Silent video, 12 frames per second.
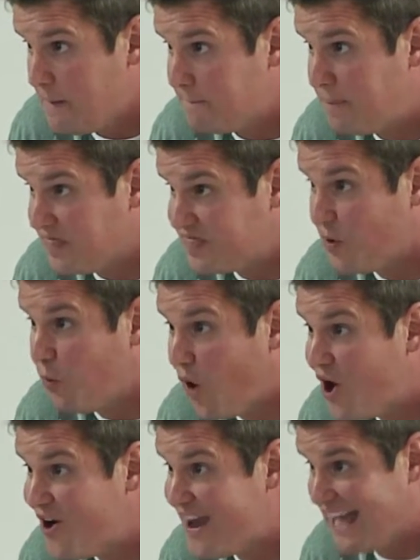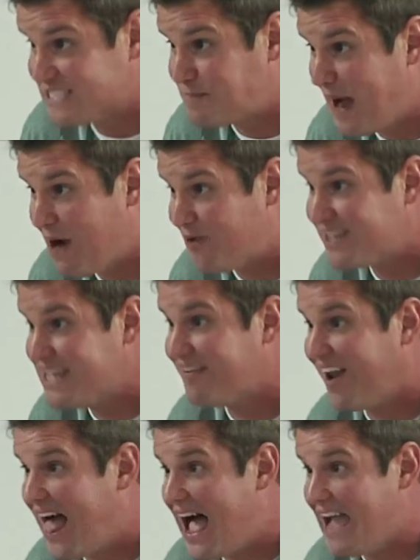But the word has power to give
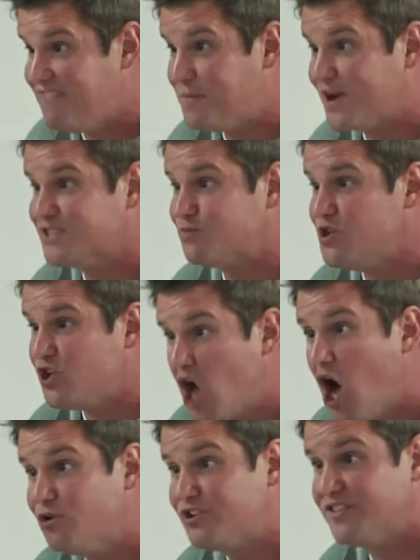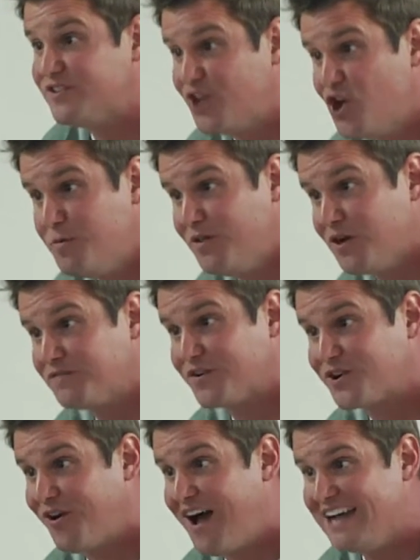life because when you go to the tomb and look for
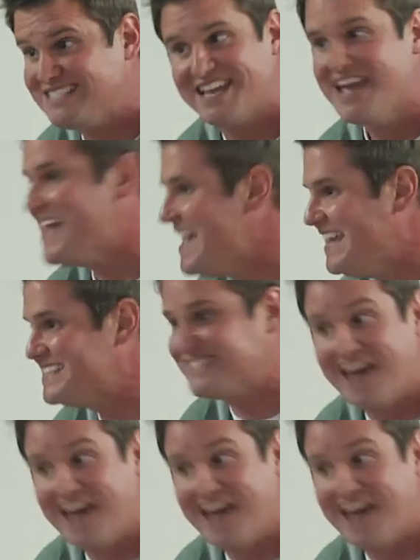Christ, he's